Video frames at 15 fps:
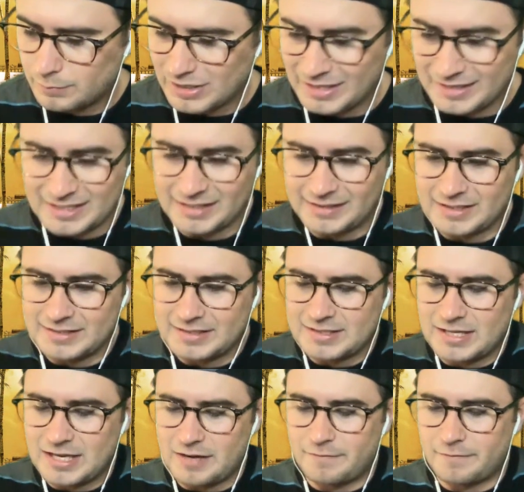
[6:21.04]
But I think this
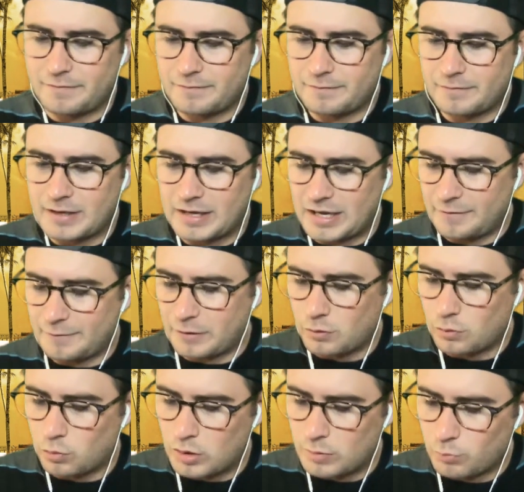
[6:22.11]
is it.
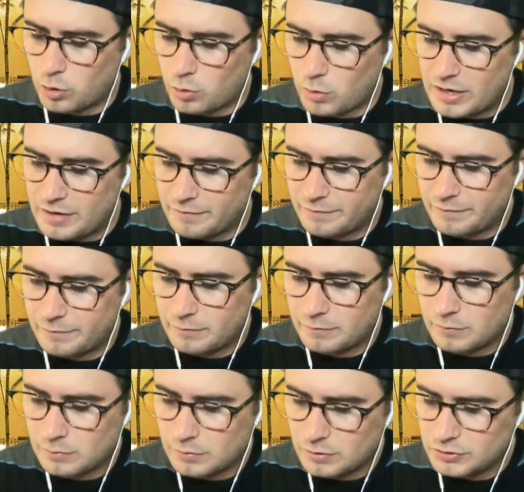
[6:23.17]
oh, one more wave.
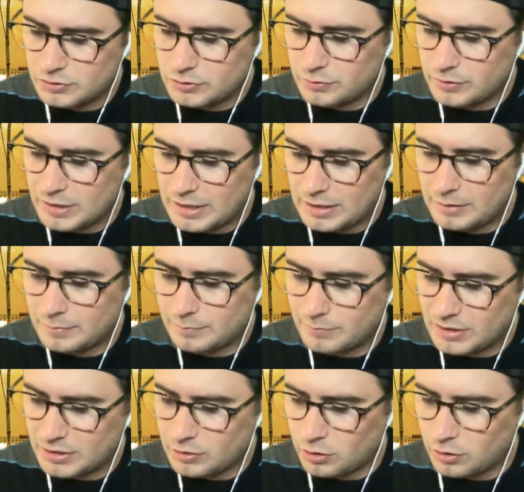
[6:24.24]
I'll just do that.
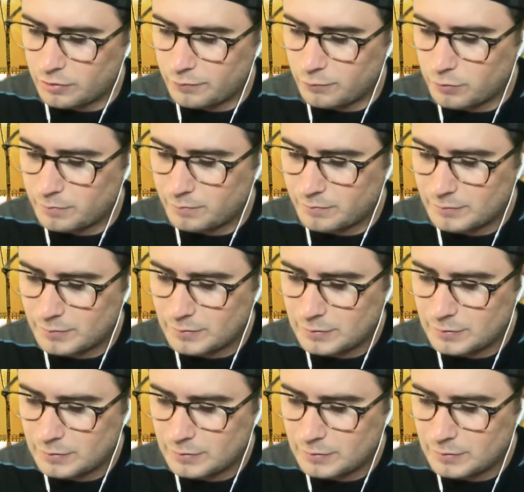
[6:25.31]
Make it harder for him.